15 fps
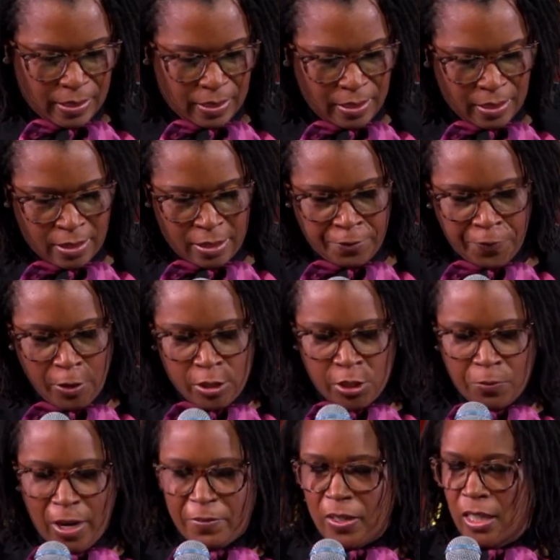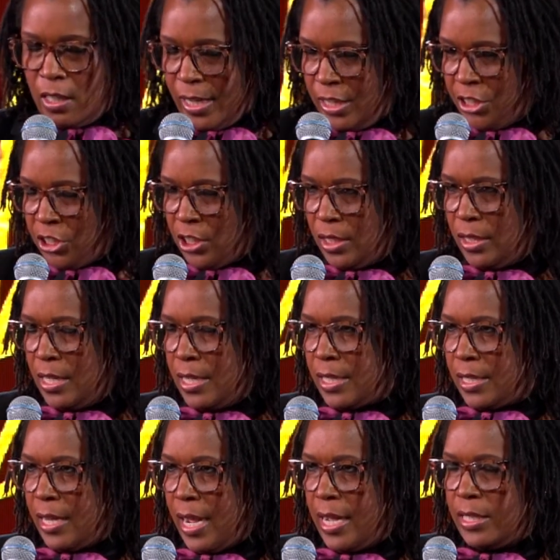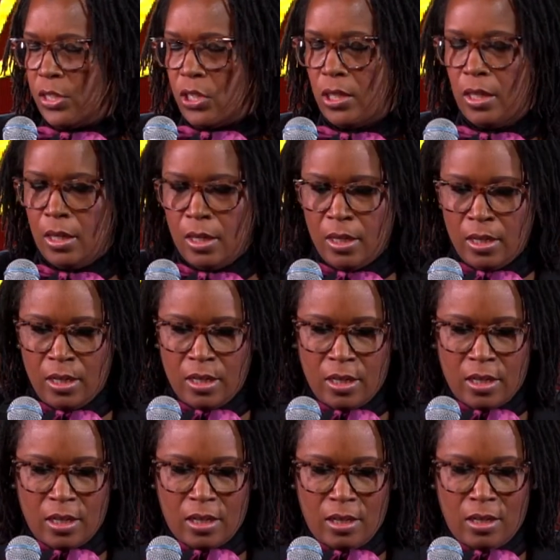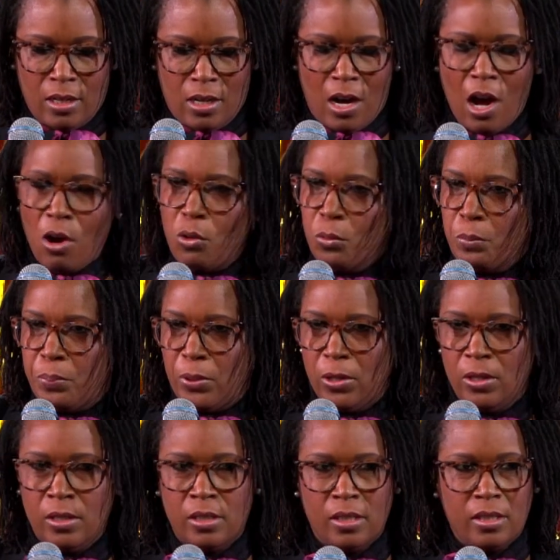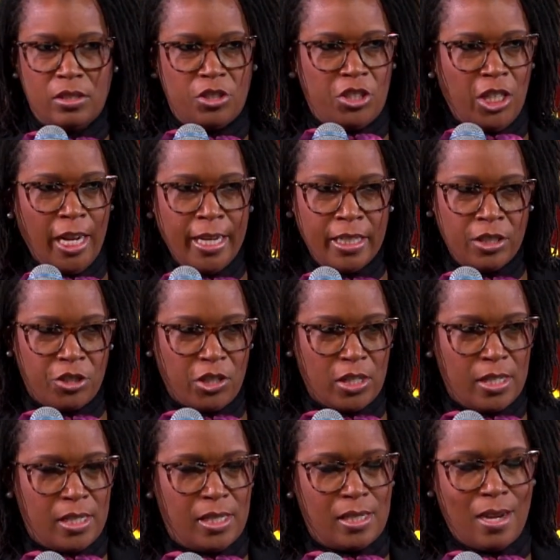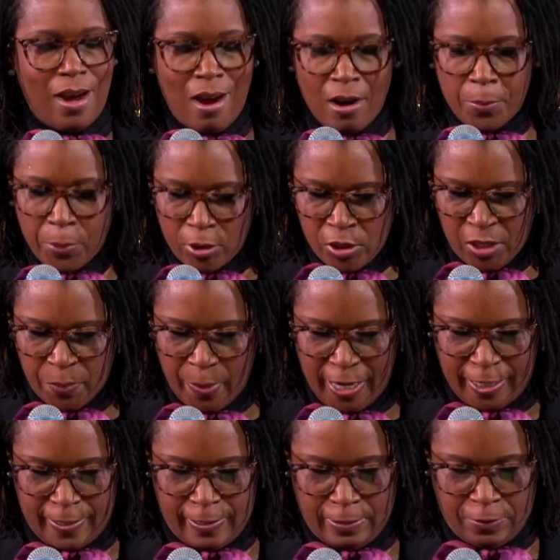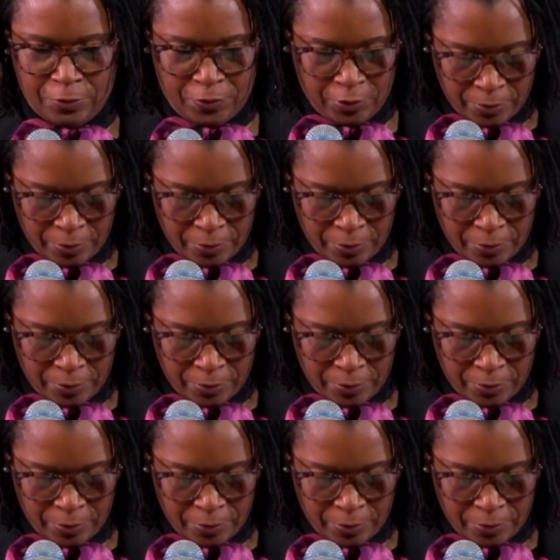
Uh, the first revelation is that hope changes our perspective.